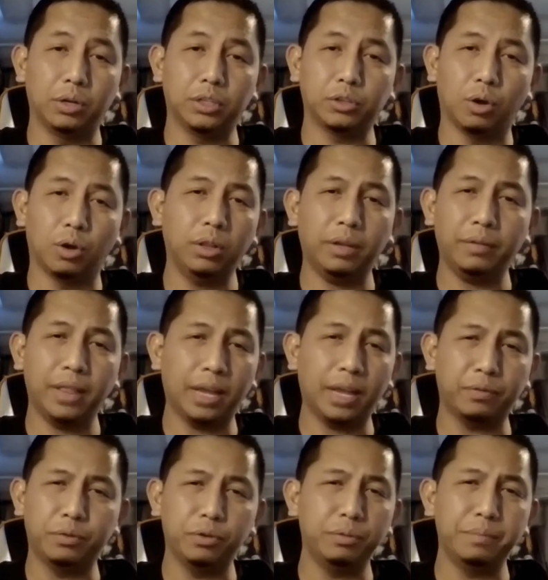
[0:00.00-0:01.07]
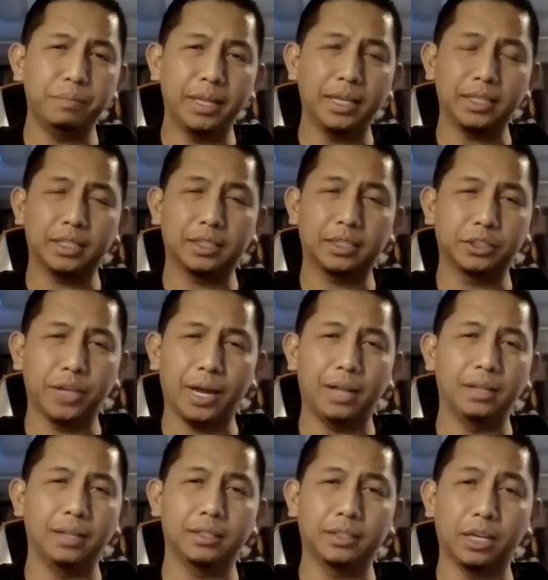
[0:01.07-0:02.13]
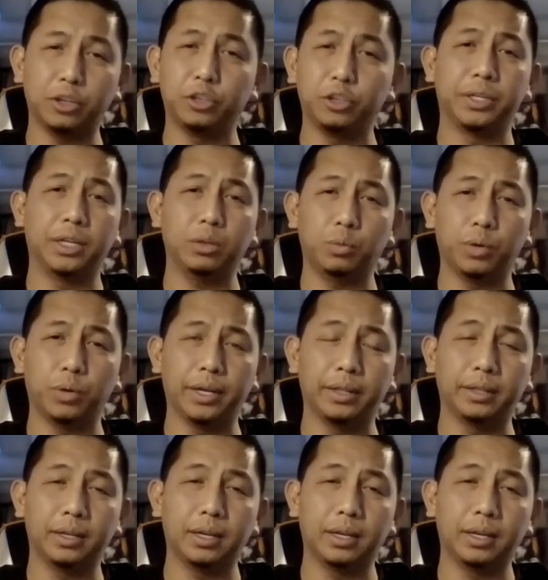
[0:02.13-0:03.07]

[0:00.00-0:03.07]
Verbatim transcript: it's only like few minutes challenge that you deal with,